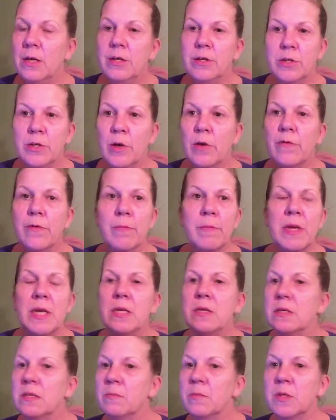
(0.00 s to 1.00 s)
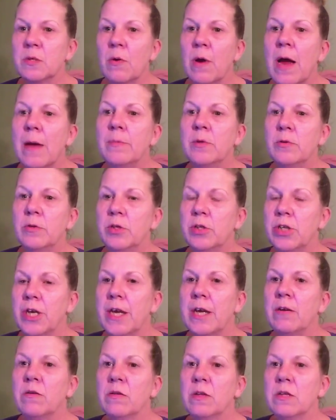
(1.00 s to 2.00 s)
So for me to subscribe to a
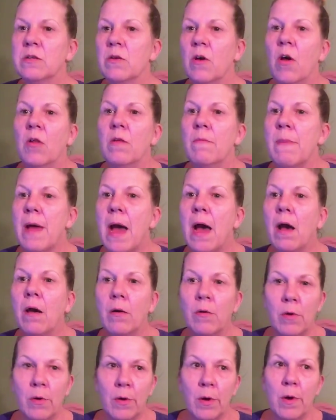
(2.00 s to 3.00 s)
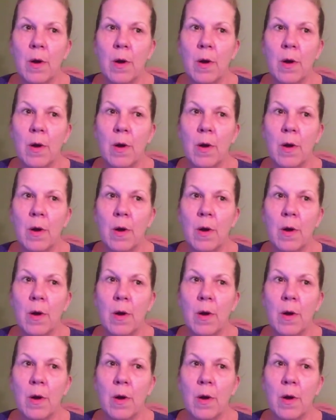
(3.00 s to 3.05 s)
channel that's all about